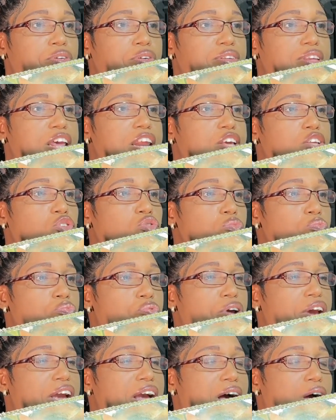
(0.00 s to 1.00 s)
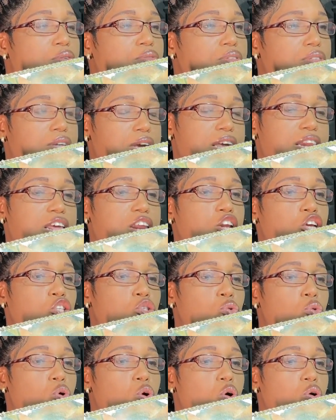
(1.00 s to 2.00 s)
then it will break out, and then it
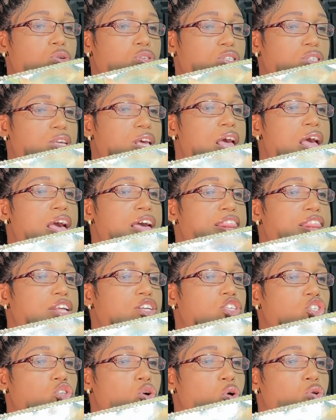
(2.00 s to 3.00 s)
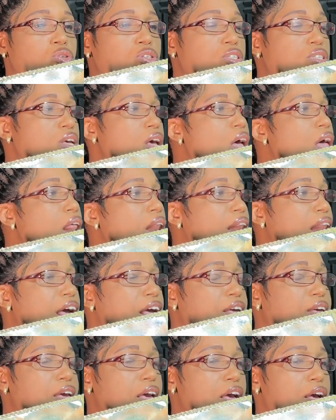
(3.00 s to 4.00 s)
will cause the sores
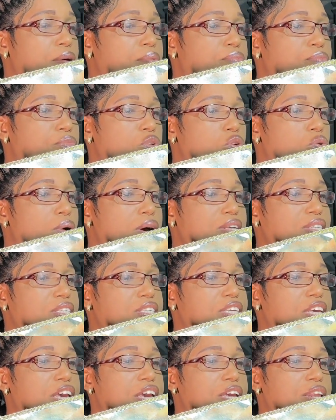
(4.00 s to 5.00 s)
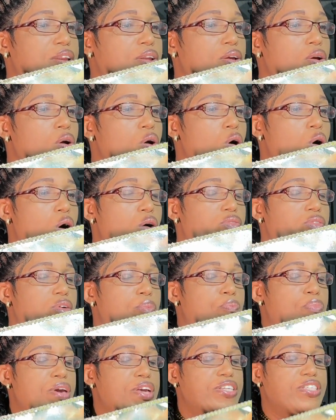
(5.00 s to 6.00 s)
like you are seeing on the
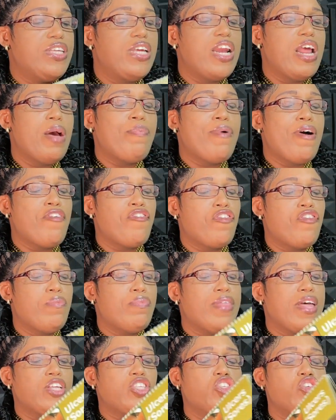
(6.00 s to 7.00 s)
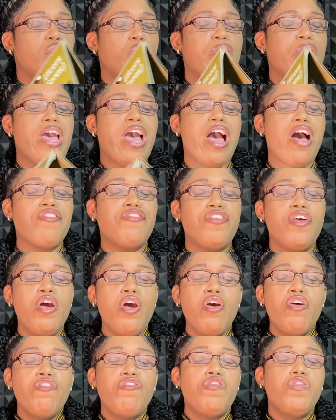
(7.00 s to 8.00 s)
page. Then apart from that, you may have
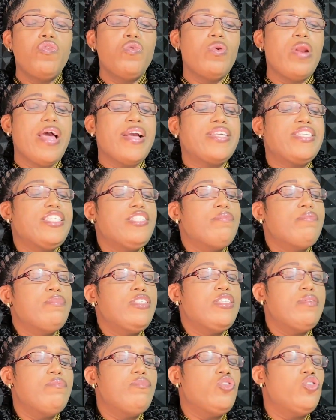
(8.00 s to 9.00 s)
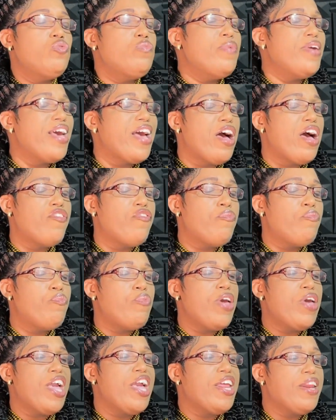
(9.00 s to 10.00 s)
flu-like symptoms, you may have
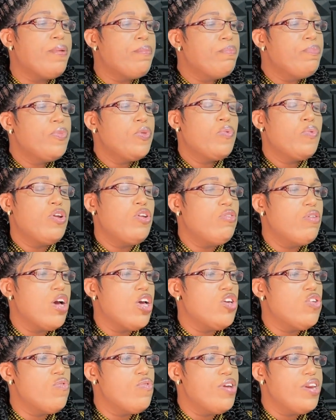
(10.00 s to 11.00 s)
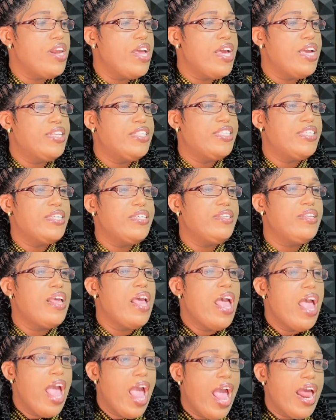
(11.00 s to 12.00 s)
pain when you are urinating.
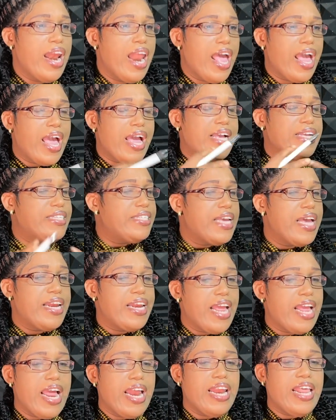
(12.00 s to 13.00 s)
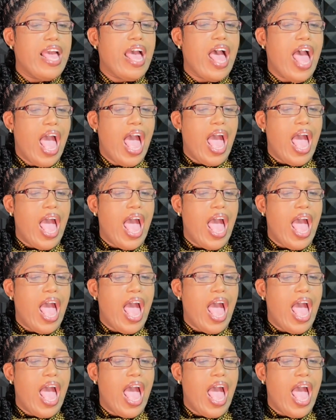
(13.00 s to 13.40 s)
And like I said earlier,